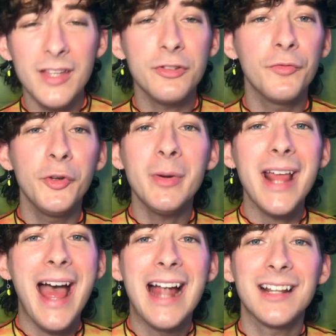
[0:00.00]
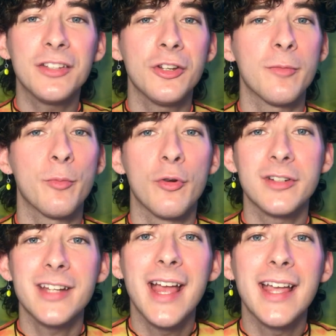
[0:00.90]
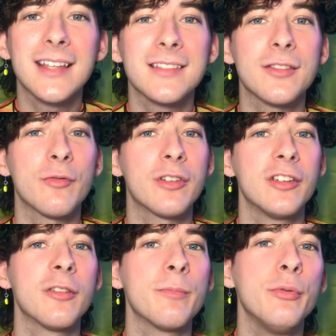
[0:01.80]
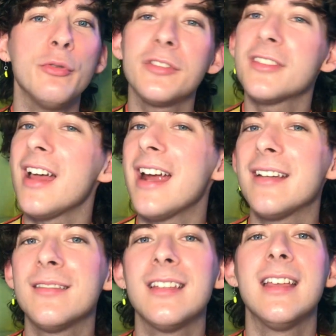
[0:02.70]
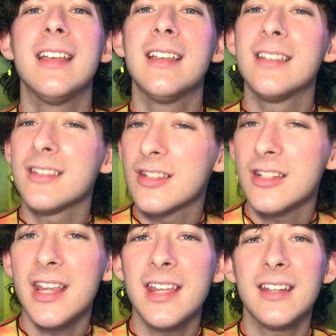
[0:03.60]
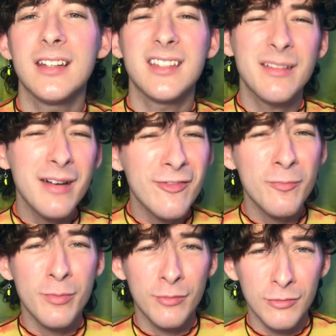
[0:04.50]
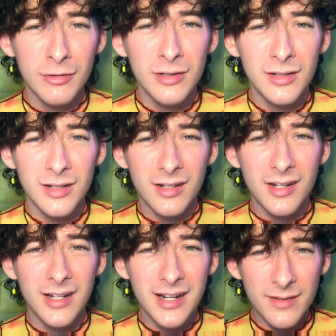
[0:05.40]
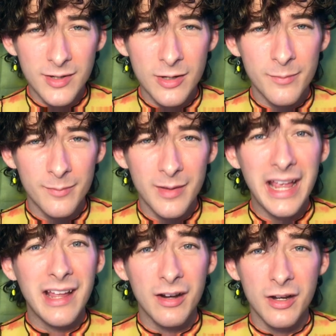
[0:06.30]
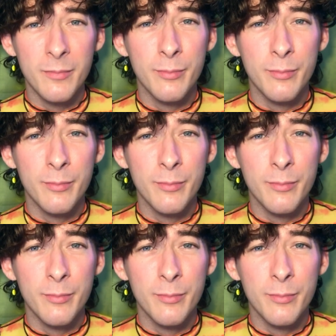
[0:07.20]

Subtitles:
So if you want to add it to your porch hangs or your poolside shit, does anyone have a pool? Can I come to your hangout at your